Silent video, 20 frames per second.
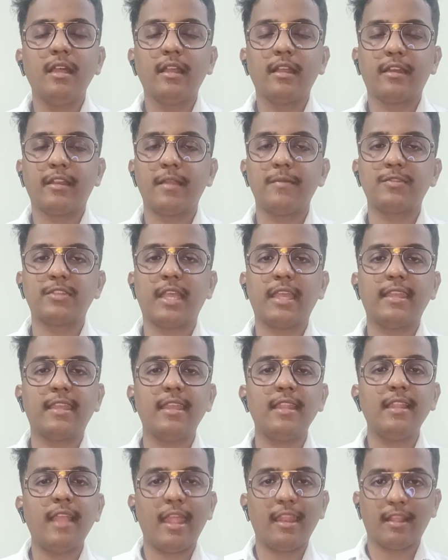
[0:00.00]
Krebs
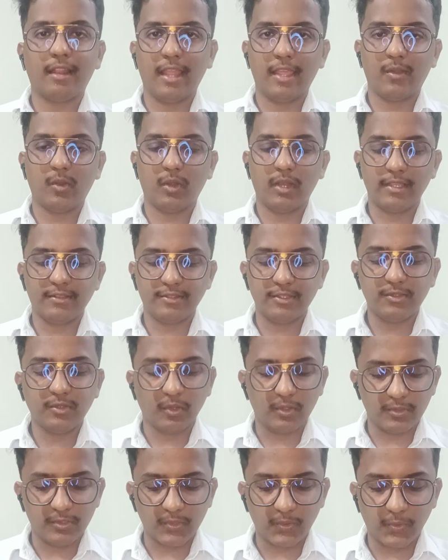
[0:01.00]
cycle and glycolysis
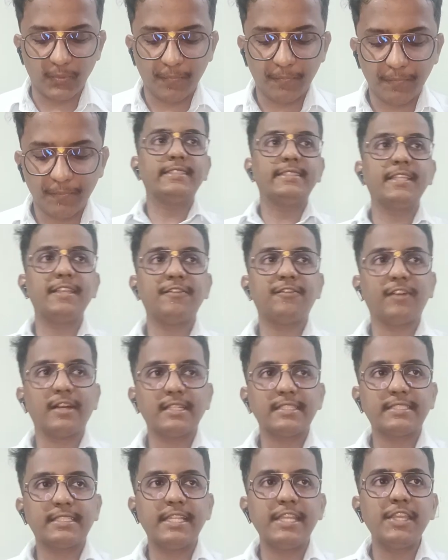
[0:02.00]
also. See,
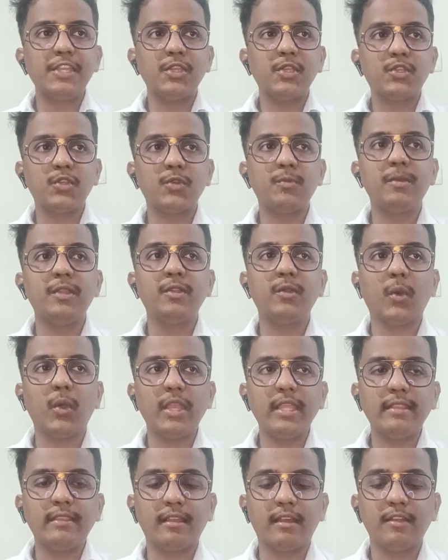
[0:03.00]
firstly, you should be
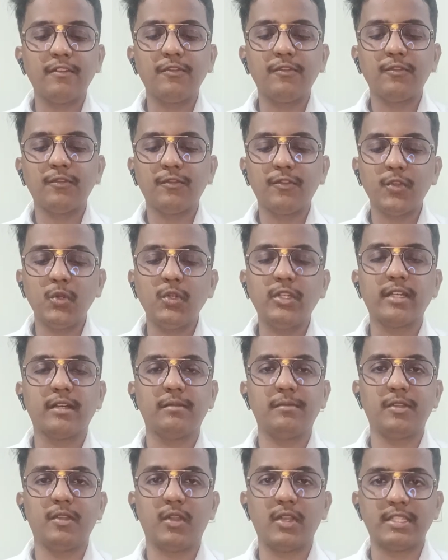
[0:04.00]
knowing that few
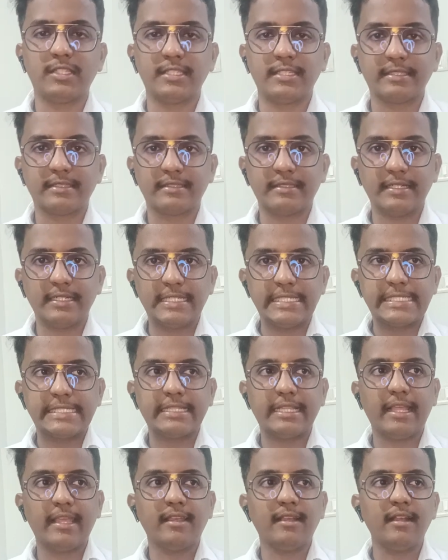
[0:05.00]
terminologies, that is
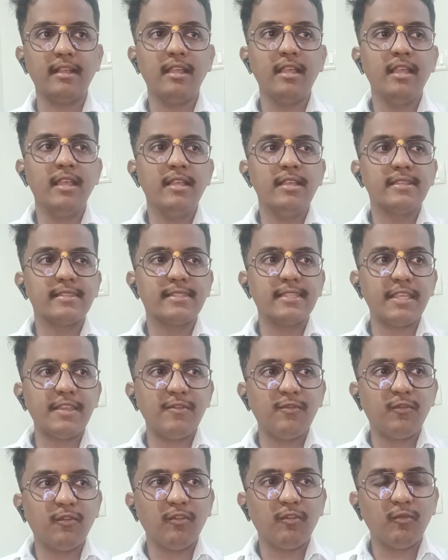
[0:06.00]
like,
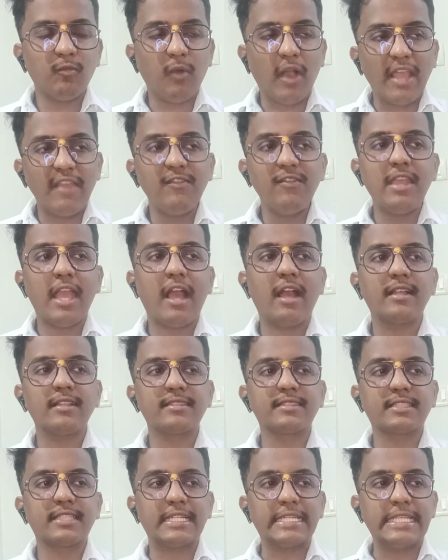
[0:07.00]
see, why we are
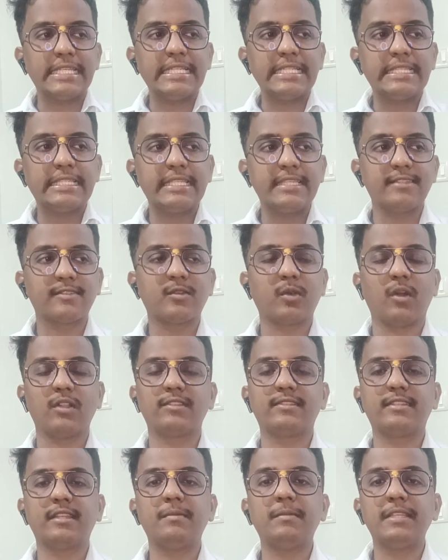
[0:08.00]
studying this
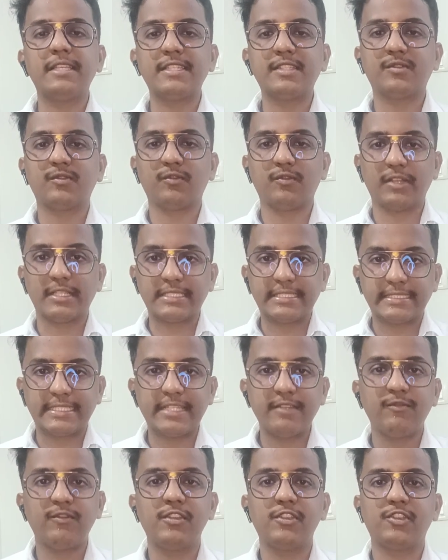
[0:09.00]
concept is first
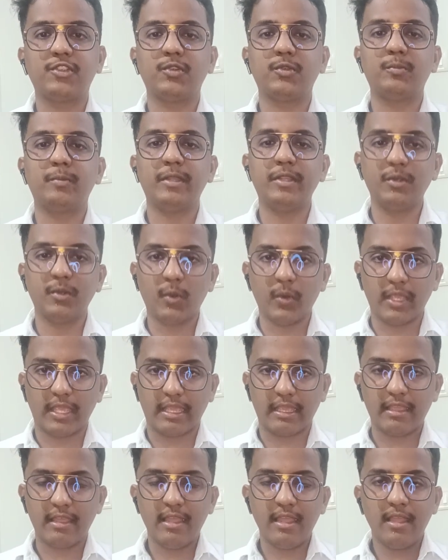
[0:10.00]
thing we should be knowing
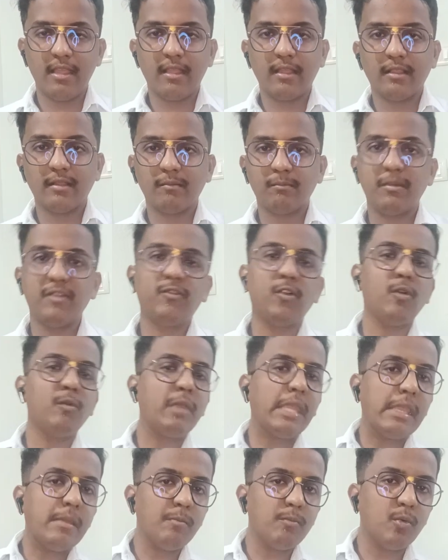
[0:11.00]
before
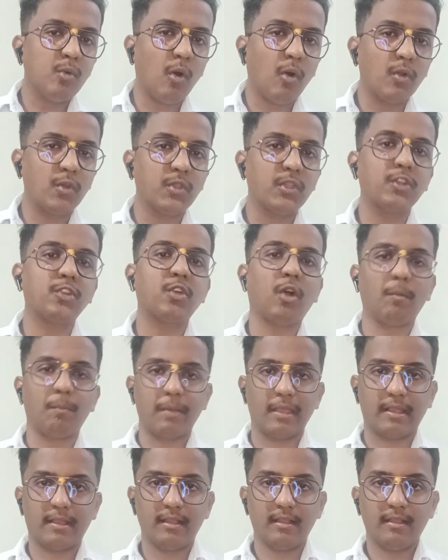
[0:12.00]
we move on to the
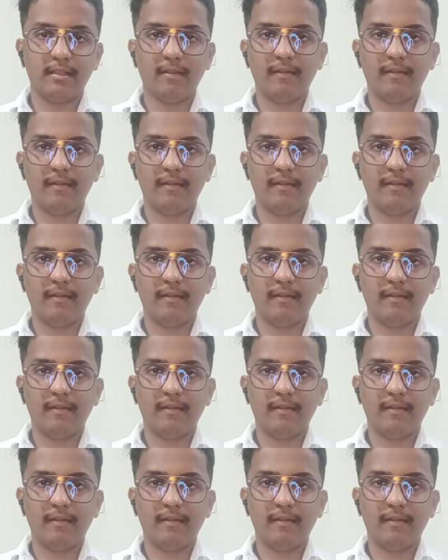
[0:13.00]
topic.